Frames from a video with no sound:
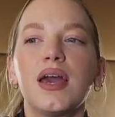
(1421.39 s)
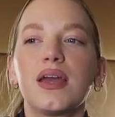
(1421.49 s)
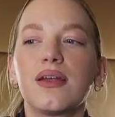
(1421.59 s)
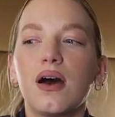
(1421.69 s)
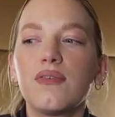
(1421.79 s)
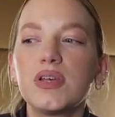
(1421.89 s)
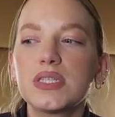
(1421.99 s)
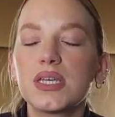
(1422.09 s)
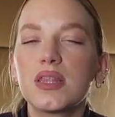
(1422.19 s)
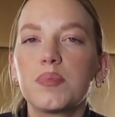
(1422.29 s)
And
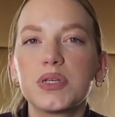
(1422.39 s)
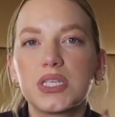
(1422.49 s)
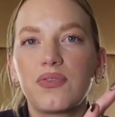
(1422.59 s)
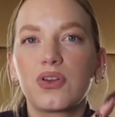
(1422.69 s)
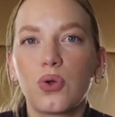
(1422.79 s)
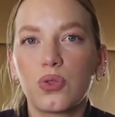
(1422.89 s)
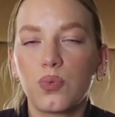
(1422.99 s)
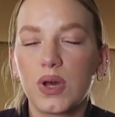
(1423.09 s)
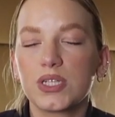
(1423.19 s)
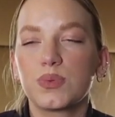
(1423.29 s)
obviously the Pacific
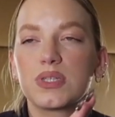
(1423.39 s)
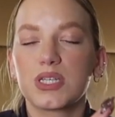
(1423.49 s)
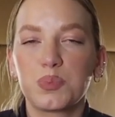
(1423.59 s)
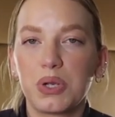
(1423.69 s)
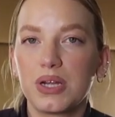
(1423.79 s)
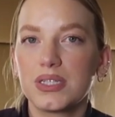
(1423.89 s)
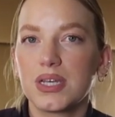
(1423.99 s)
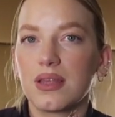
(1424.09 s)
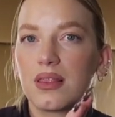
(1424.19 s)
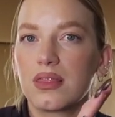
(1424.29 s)
Northwest was
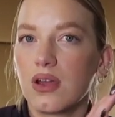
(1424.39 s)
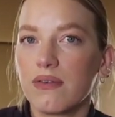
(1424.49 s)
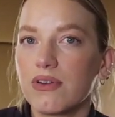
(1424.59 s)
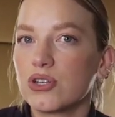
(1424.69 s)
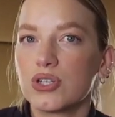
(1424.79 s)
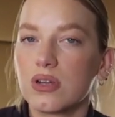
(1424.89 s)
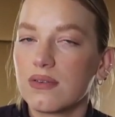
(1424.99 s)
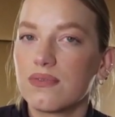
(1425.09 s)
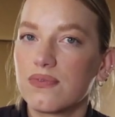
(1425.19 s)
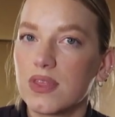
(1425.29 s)
experiencing their version
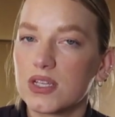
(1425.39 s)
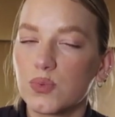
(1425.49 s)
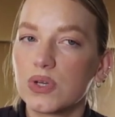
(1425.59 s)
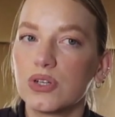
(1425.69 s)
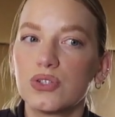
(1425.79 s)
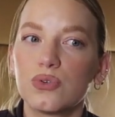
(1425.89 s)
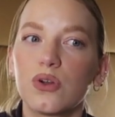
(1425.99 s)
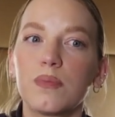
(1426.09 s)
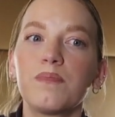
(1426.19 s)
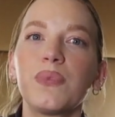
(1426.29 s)
of this winter
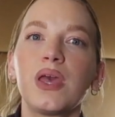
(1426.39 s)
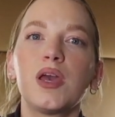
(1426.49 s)
storm,